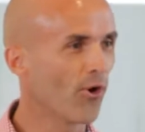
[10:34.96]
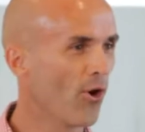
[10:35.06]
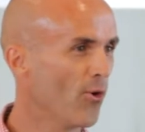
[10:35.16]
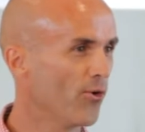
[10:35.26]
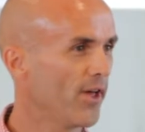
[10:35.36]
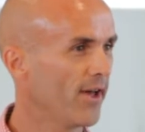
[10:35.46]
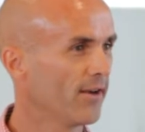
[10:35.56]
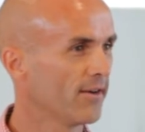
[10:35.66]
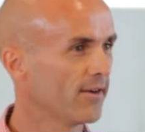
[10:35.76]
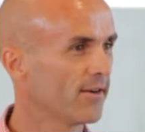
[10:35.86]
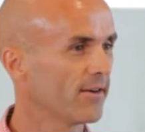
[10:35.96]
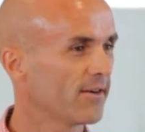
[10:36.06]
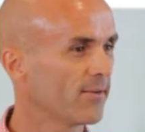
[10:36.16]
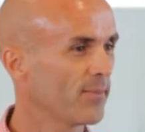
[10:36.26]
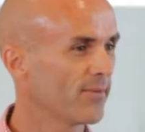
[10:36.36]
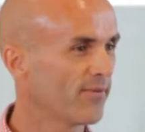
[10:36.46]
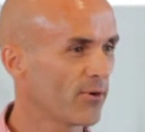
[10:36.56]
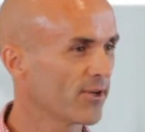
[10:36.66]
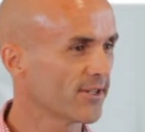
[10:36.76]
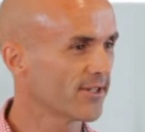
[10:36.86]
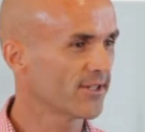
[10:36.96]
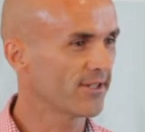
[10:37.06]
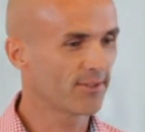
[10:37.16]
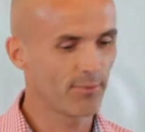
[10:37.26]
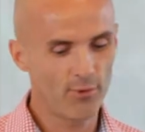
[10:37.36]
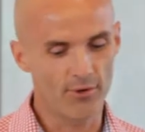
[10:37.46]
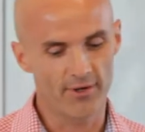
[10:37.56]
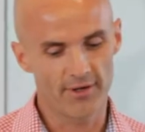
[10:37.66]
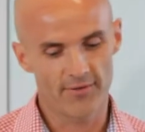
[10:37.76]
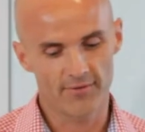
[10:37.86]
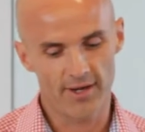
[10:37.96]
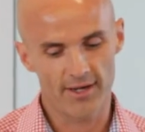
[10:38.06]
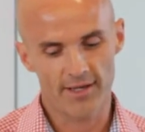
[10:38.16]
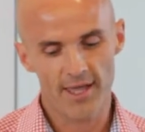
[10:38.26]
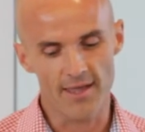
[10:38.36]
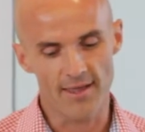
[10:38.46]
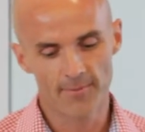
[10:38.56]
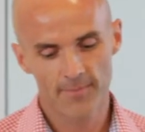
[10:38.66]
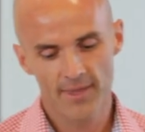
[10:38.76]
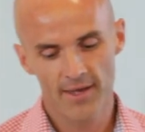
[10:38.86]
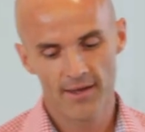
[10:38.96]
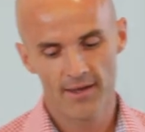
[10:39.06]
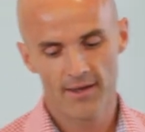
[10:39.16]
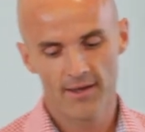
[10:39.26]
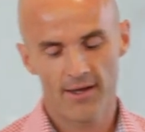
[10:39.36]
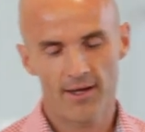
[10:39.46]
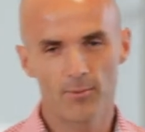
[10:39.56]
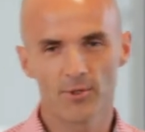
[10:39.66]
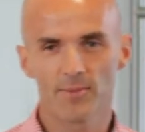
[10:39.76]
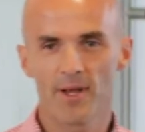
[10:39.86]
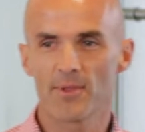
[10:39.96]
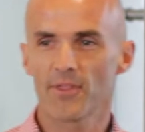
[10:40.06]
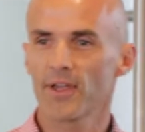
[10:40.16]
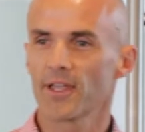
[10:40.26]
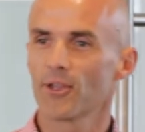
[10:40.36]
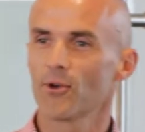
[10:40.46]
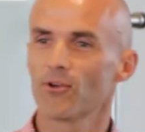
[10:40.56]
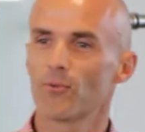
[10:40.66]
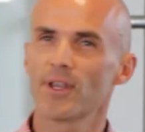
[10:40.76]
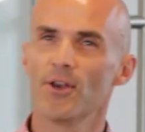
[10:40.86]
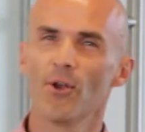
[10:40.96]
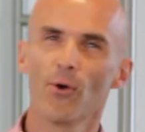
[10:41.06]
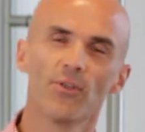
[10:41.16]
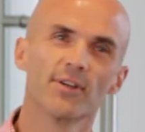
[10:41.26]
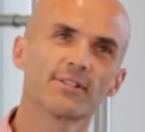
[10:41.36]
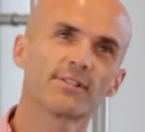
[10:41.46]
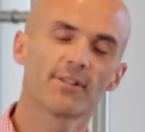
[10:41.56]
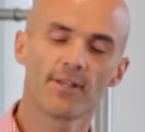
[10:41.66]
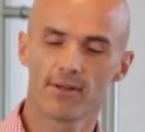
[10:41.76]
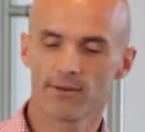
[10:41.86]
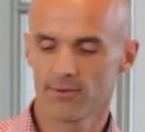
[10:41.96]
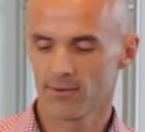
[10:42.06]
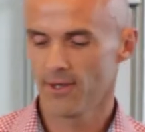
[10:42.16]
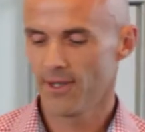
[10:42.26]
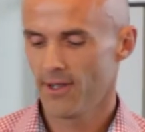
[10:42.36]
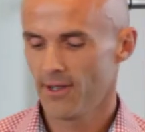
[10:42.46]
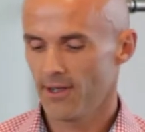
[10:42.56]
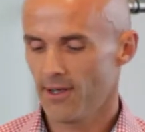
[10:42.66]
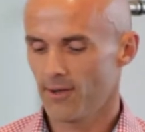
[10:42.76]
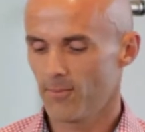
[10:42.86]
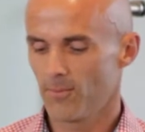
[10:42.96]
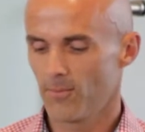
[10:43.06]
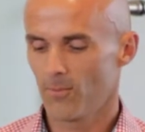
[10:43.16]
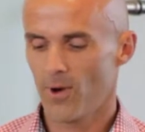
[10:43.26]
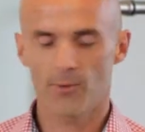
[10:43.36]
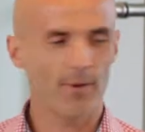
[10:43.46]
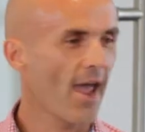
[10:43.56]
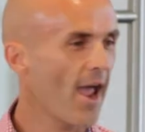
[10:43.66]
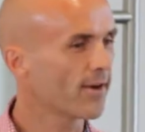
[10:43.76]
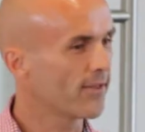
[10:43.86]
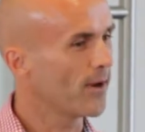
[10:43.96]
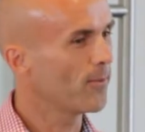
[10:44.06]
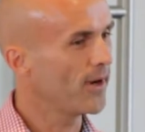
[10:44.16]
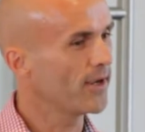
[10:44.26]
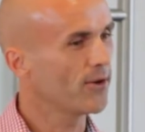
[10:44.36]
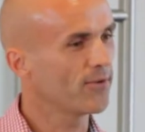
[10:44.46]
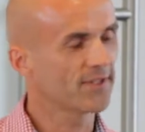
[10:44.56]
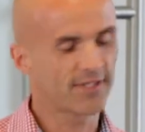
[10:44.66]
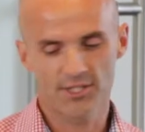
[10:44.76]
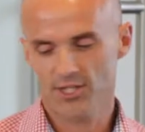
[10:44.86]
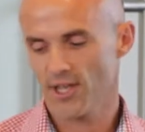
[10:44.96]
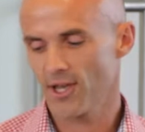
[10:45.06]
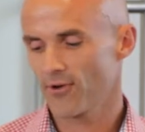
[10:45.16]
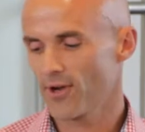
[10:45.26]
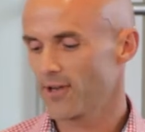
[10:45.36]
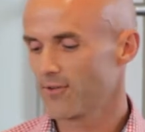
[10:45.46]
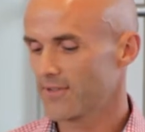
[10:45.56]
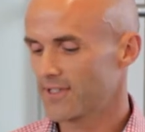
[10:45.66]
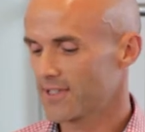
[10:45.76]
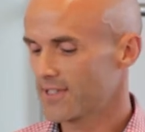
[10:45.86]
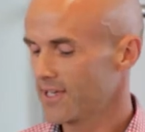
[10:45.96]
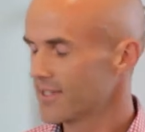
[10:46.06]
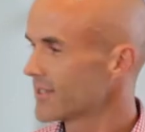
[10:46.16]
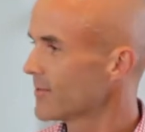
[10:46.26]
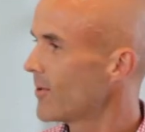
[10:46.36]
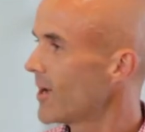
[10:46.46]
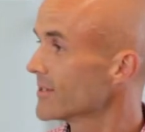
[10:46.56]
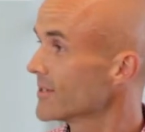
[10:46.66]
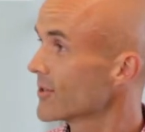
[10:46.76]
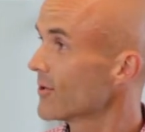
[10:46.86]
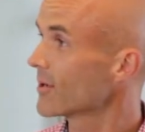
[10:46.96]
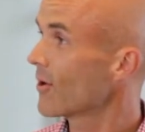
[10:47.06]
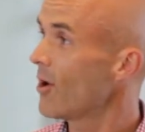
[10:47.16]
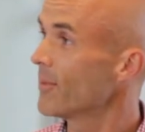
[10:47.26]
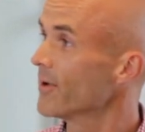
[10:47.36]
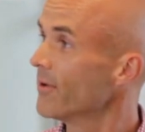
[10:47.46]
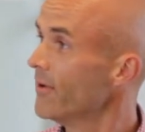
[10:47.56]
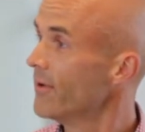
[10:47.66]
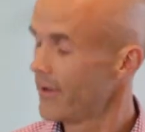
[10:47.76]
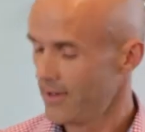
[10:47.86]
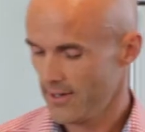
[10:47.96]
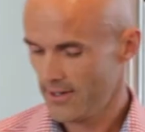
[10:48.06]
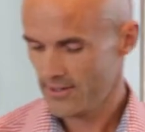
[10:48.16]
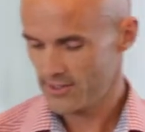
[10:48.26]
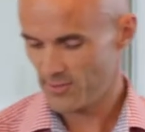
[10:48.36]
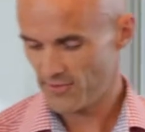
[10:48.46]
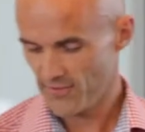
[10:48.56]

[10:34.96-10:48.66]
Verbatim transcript: know that focus is important and, and key, um, which made me think, you know, if we know this, then um, why don't we act that way? You know, if it's such a key ingredient for success, then why is it so uncommon to be